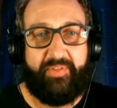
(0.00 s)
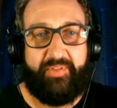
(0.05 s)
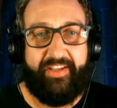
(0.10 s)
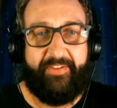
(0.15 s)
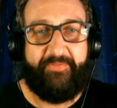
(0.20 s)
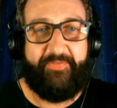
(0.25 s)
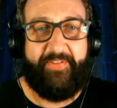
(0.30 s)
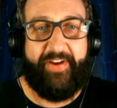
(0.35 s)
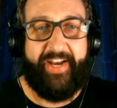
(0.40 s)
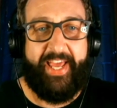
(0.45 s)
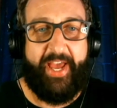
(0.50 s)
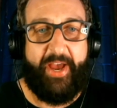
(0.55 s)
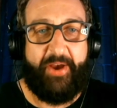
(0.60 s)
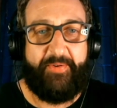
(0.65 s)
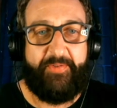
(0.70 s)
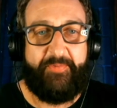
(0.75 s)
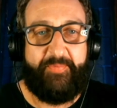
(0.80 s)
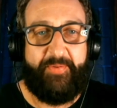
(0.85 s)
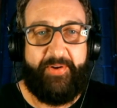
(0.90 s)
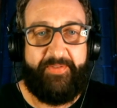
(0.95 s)
video was
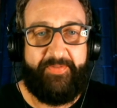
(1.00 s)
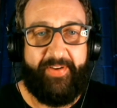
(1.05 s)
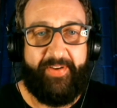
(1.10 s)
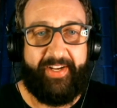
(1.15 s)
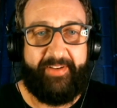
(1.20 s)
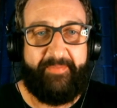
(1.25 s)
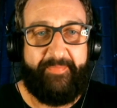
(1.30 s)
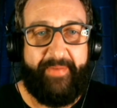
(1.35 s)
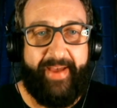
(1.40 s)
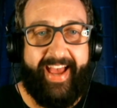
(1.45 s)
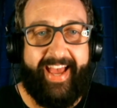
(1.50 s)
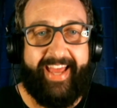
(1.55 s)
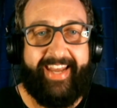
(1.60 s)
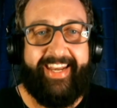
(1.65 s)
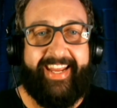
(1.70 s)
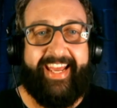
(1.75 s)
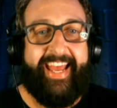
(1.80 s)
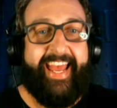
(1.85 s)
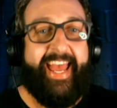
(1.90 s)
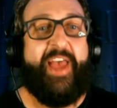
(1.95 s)
pretty fucking bad,
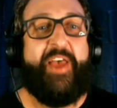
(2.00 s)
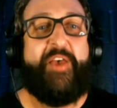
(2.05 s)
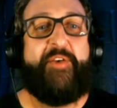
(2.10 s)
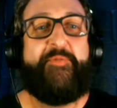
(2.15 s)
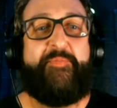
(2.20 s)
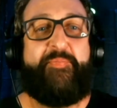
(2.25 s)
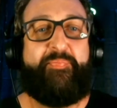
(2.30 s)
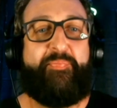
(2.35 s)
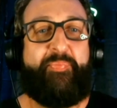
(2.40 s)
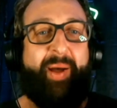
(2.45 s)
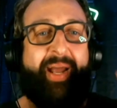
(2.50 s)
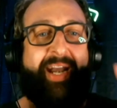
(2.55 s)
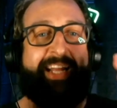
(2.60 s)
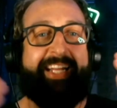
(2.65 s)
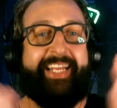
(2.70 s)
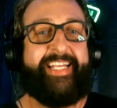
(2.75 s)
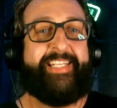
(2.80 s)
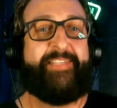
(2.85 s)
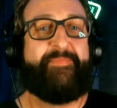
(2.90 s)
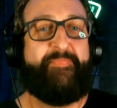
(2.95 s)
but it
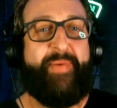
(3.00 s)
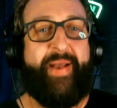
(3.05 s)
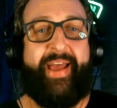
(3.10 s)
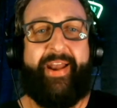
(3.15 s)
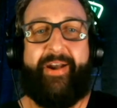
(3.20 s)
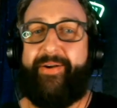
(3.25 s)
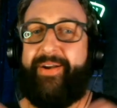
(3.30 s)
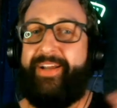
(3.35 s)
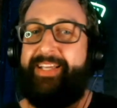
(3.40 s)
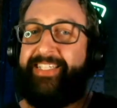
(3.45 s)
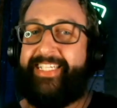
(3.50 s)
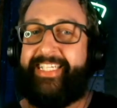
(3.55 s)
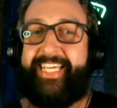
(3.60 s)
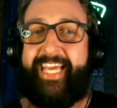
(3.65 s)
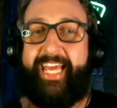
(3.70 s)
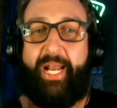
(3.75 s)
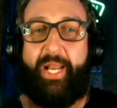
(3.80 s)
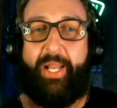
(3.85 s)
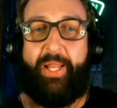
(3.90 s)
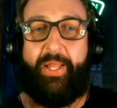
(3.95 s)
gets better as you
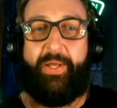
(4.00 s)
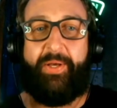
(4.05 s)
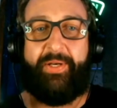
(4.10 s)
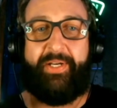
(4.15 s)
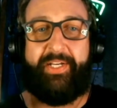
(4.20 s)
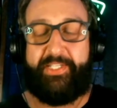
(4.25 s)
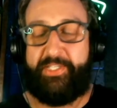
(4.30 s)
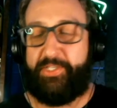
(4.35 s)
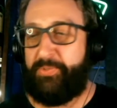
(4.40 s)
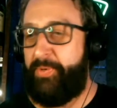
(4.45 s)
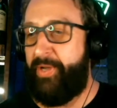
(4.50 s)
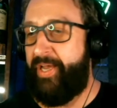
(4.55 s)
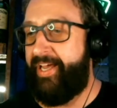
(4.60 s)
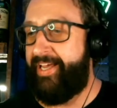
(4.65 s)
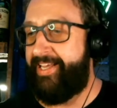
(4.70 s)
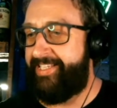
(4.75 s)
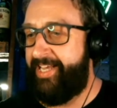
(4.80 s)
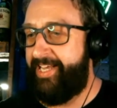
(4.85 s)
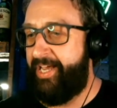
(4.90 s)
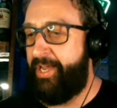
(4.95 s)
get along, I swear.
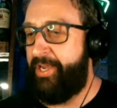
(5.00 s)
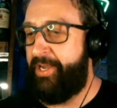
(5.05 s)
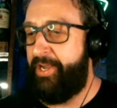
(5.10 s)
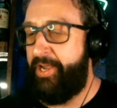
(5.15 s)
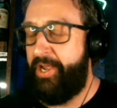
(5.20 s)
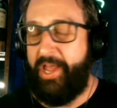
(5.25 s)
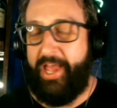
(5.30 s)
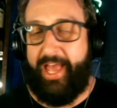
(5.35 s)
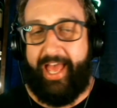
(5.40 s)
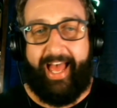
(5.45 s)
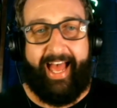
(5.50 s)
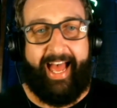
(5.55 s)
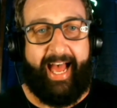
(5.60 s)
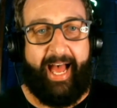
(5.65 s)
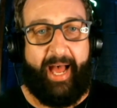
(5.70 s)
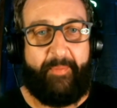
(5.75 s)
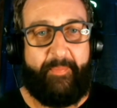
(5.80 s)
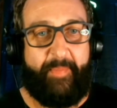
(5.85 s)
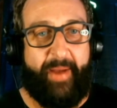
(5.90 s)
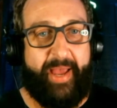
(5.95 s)
So
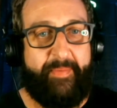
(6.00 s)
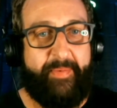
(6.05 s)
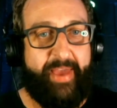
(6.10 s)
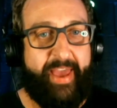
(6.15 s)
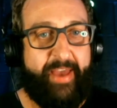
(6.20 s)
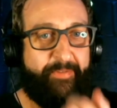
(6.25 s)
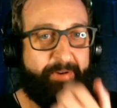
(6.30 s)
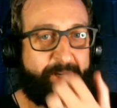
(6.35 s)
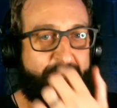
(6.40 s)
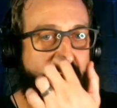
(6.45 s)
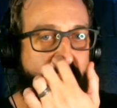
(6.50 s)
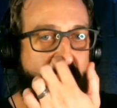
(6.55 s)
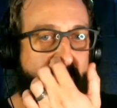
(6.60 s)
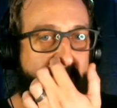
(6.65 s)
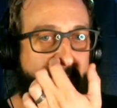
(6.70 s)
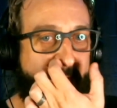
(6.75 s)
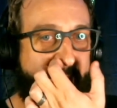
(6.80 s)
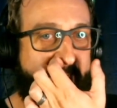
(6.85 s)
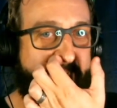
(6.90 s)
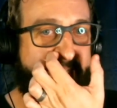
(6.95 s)
uh, maybe every couple
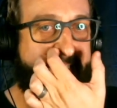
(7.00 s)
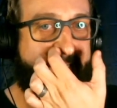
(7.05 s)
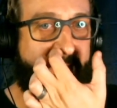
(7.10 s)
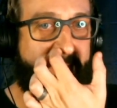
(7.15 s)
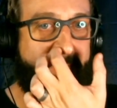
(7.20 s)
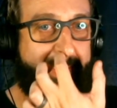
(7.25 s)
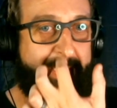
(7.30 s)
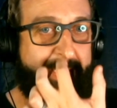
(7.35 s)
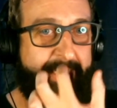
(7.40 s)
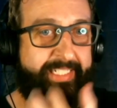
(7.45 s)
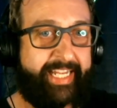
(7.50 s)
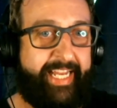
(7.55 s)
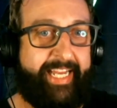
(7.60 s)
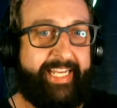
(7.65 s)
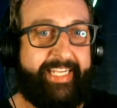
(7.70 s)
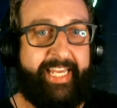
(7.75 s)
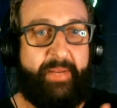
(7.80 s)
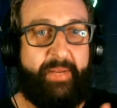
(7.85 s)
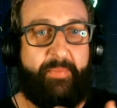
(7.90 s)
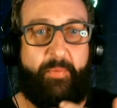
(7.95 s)
of weeks I'll just uh,
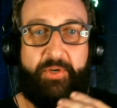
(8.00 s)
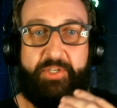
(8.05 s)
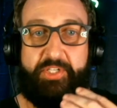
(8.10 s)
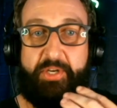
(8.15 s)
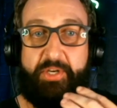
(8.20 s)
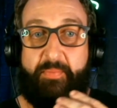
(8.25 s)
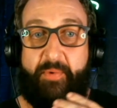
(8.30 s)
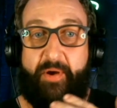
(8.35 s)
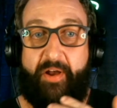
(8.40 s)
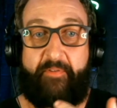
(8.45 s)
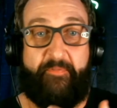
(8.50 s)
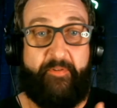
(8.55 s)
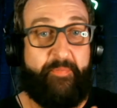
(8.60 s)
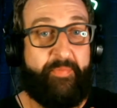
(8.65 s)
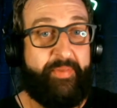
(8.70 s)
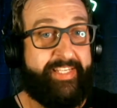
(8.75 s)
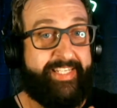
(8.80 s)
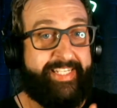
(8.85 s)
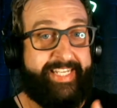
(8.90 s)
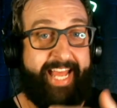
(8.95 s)
keep watching mine from the
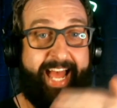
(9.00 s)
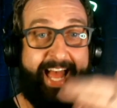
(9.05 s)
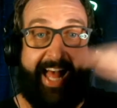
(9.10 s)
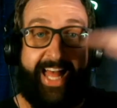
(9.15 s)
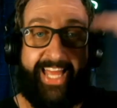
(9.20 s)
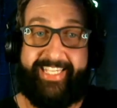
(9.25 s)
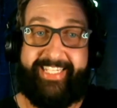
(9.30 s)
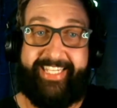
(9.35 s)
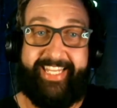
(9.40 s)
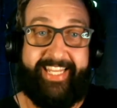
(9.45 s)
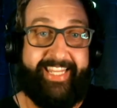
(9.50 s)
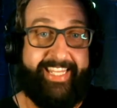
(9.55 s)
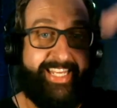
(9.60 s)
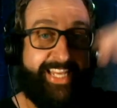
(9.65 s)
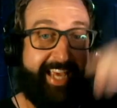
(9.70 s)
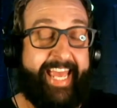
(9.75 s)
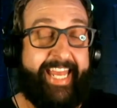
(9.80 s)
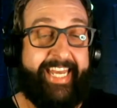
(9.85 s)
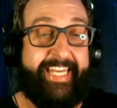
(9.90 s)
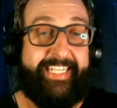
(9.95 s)
start to the
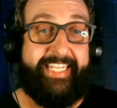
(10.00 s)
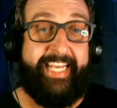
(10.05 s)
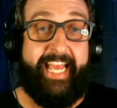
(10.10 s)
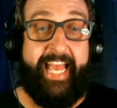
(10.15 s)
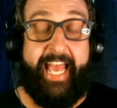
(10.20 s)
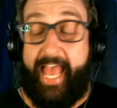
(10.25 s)
end.